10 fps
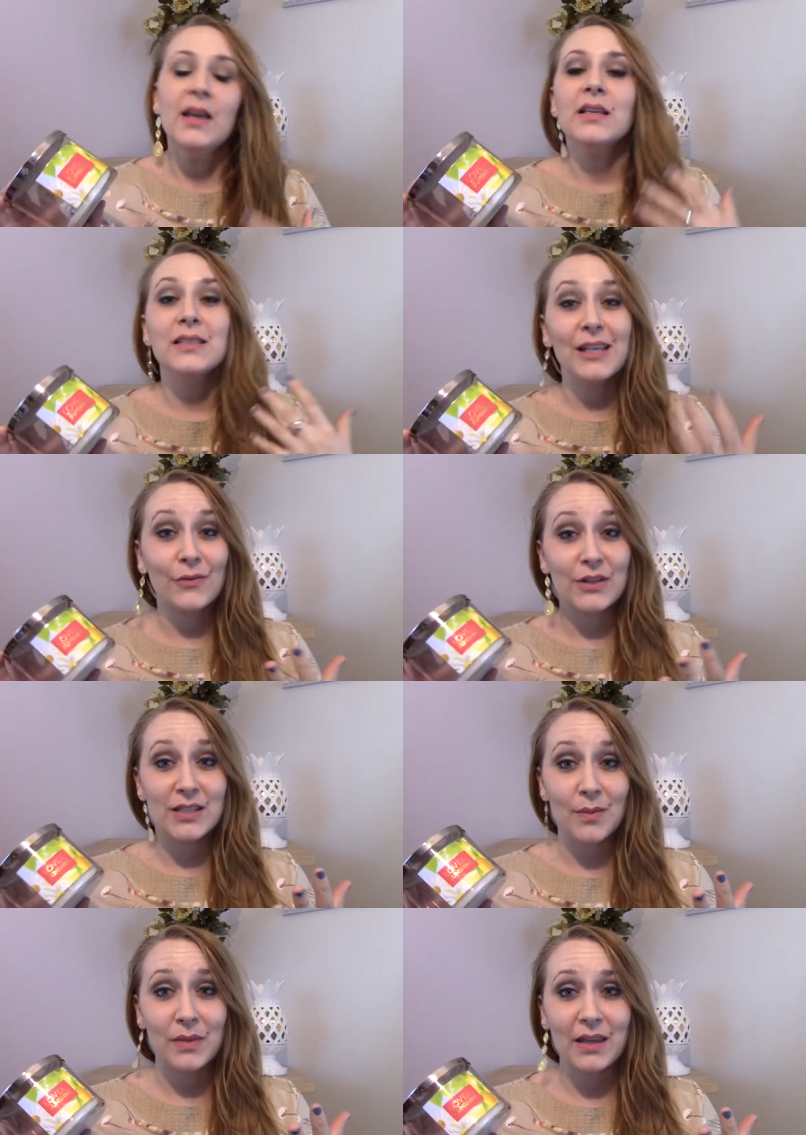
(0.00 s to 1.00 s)
see if it's
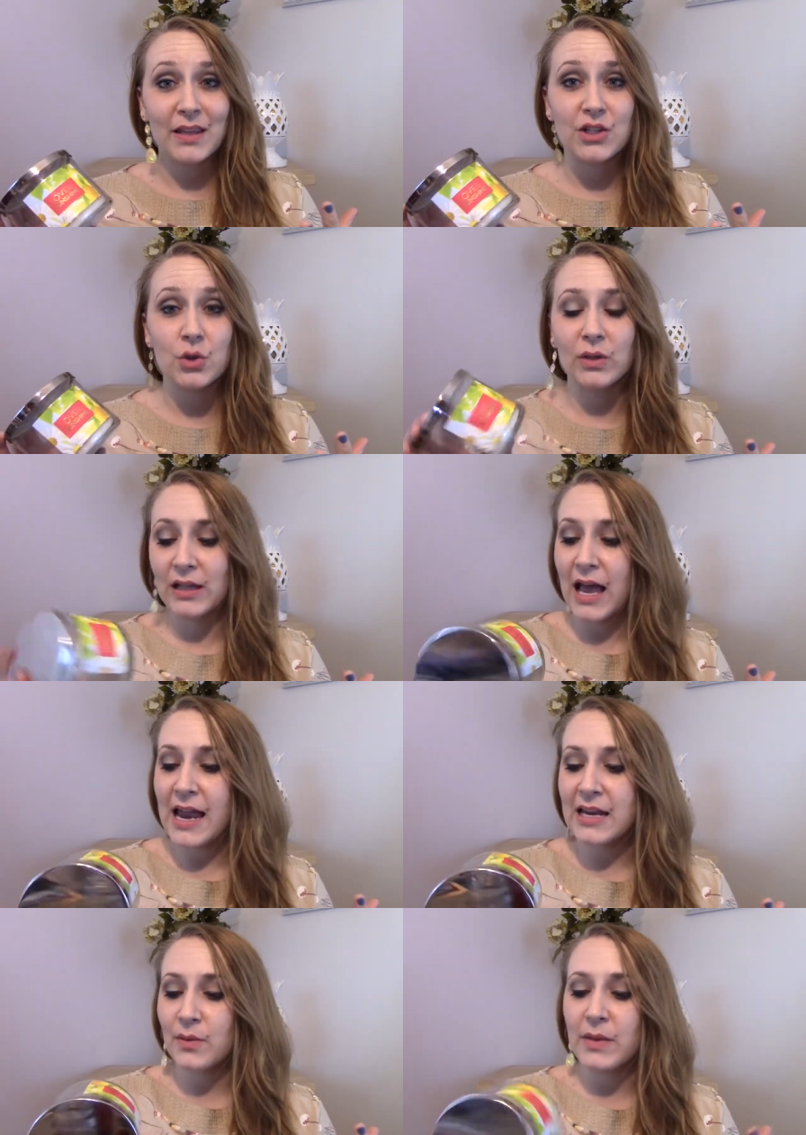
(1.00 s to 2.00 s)
something that you would
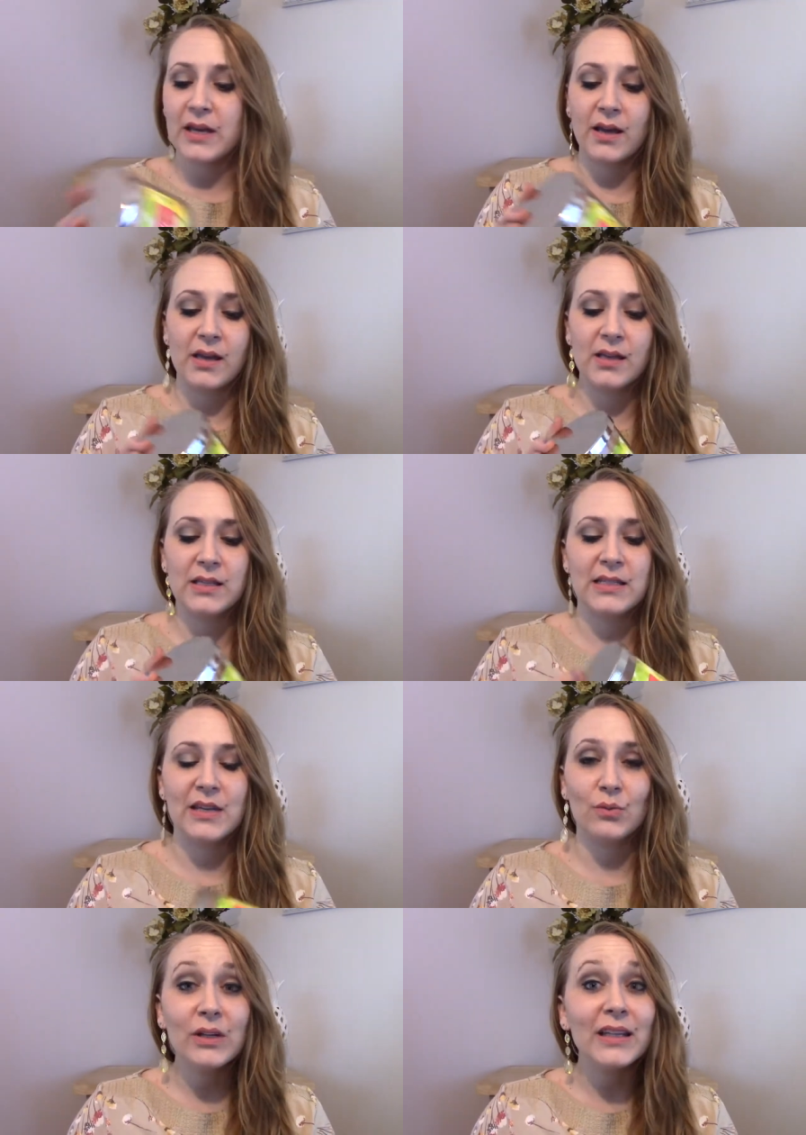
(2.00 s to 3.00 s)
like because
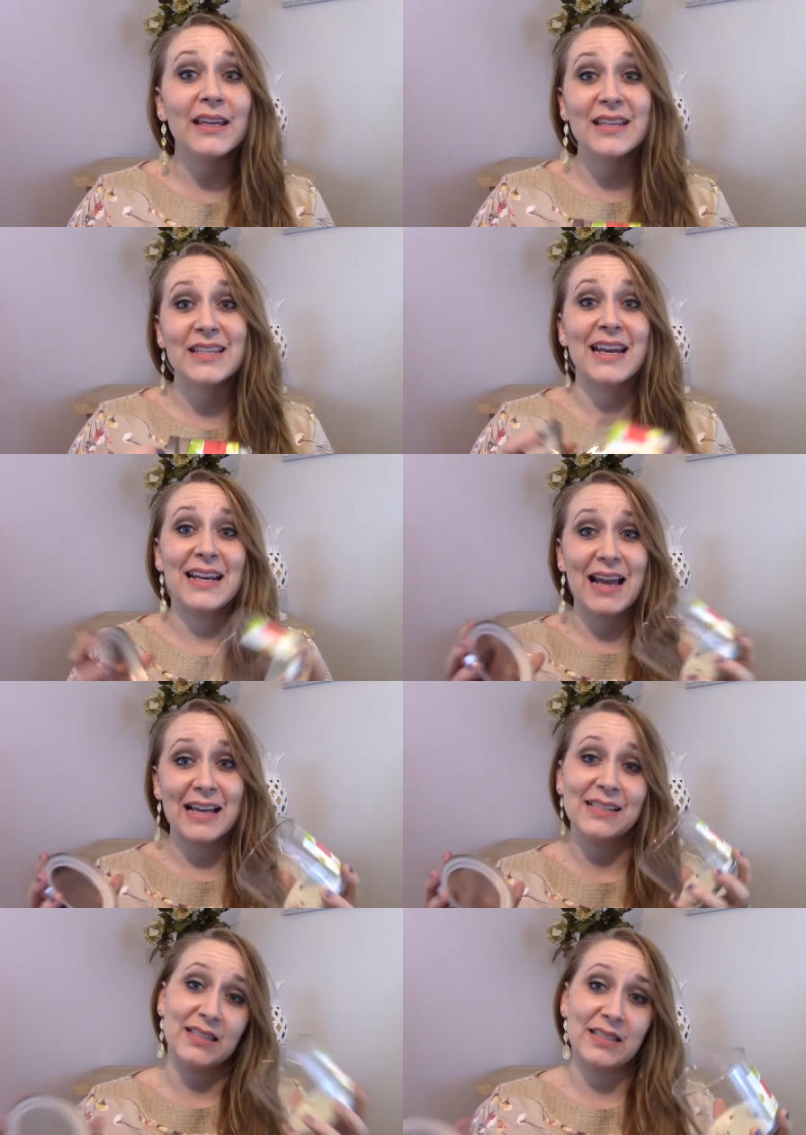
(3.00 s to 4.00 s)
it really is a
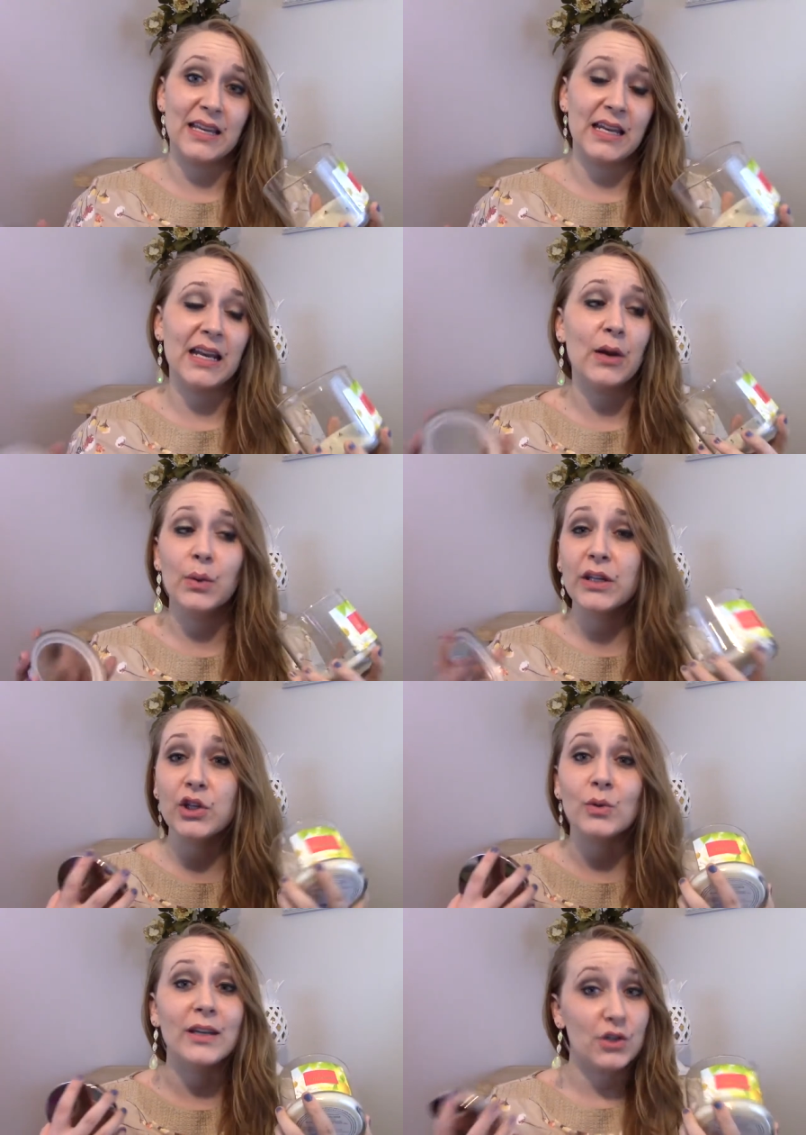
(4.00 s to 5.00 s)
nice scent and I really
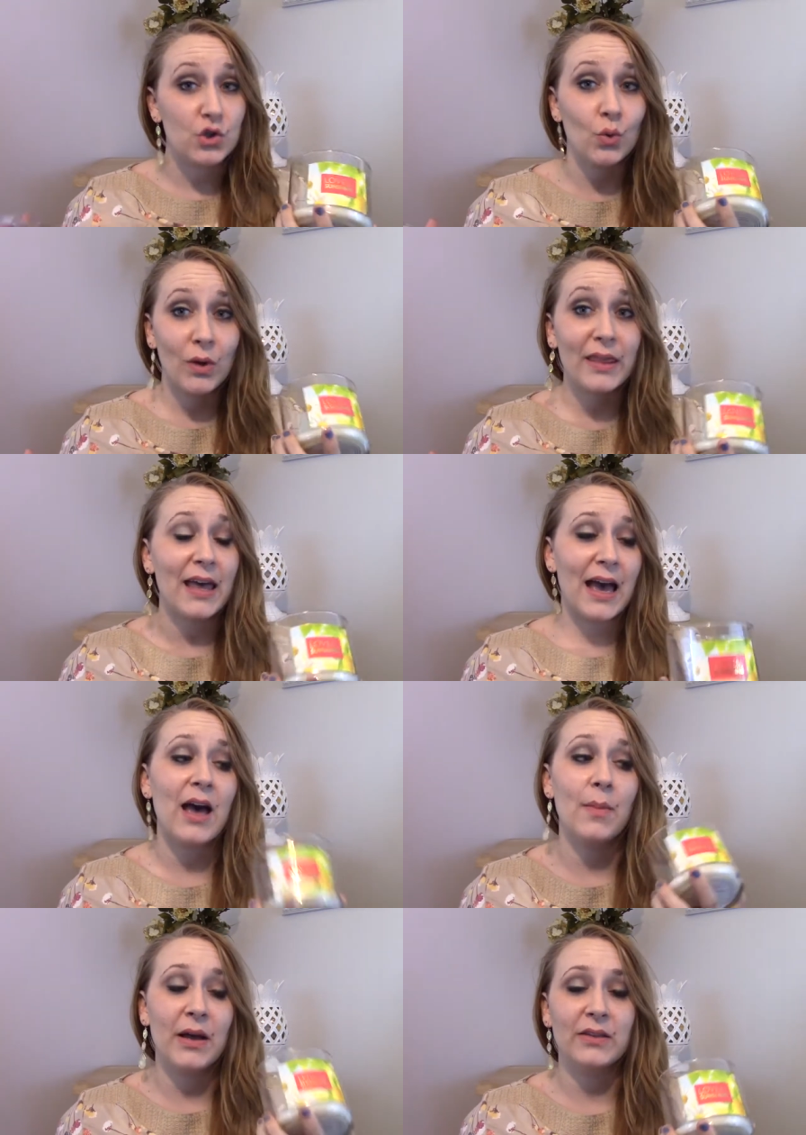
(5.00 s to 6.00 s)
do enjoy
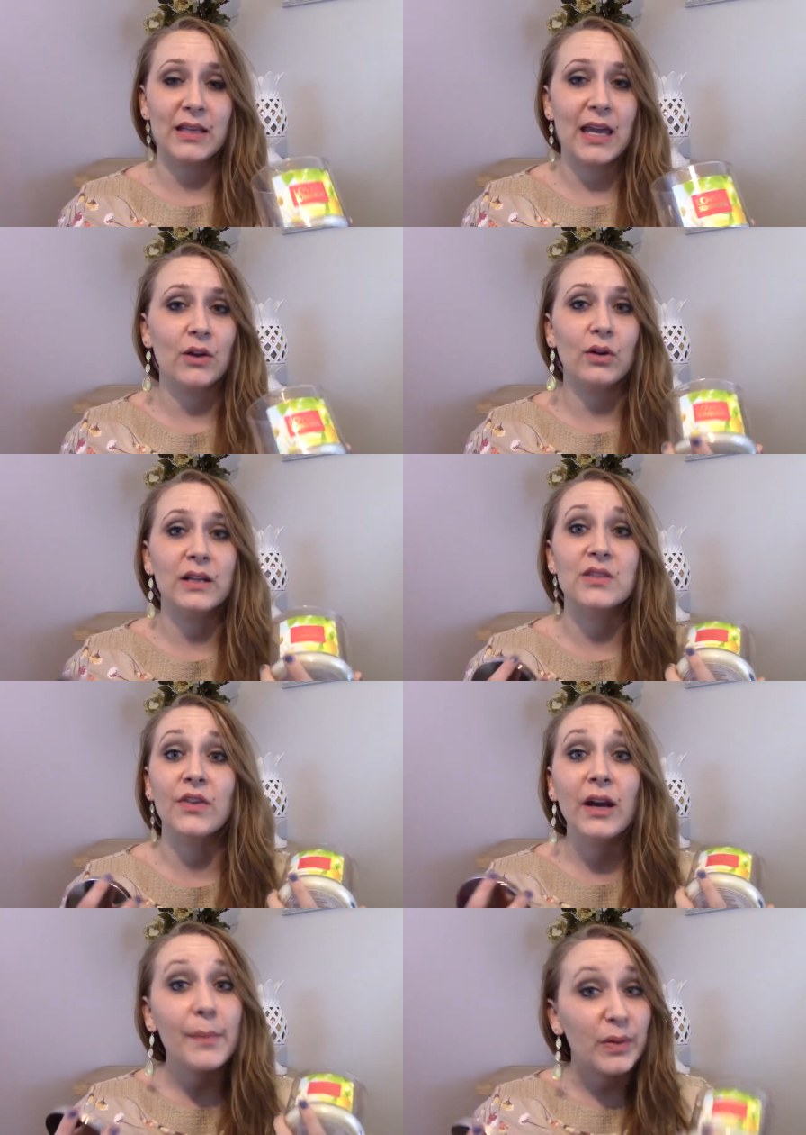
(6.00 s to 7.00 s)
that about the candle. It's
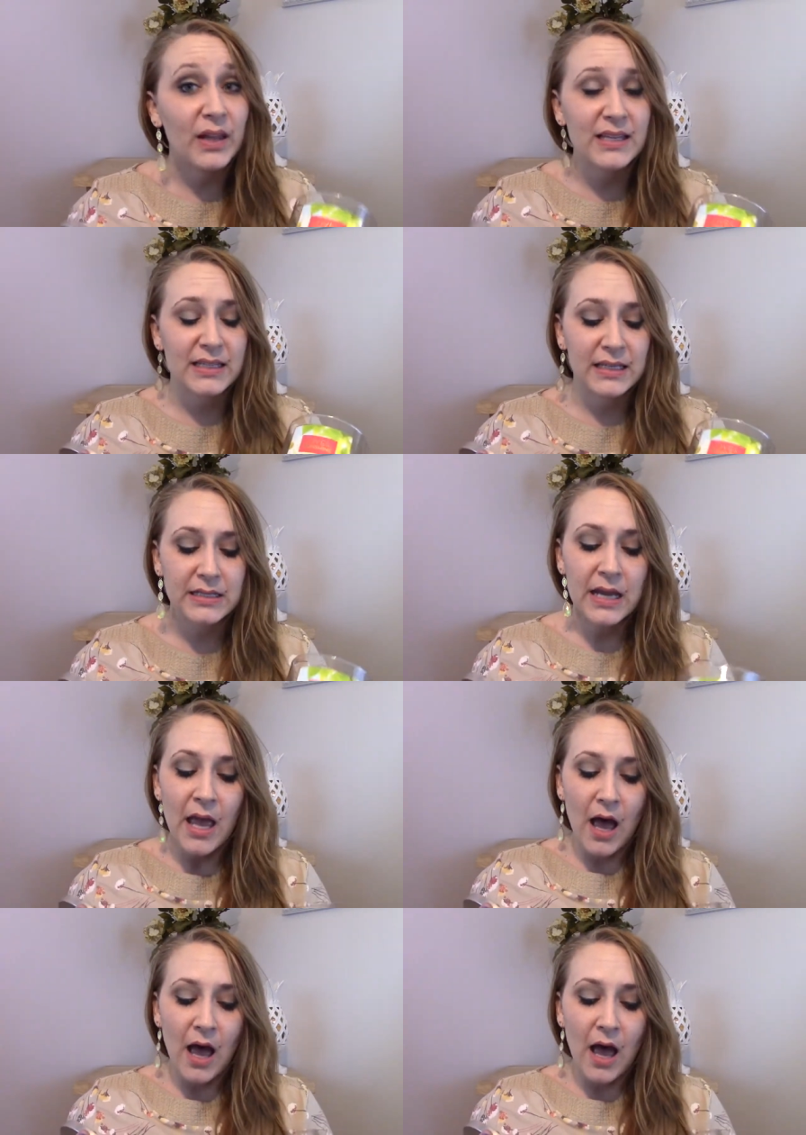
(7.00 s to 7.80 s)
very pleasant.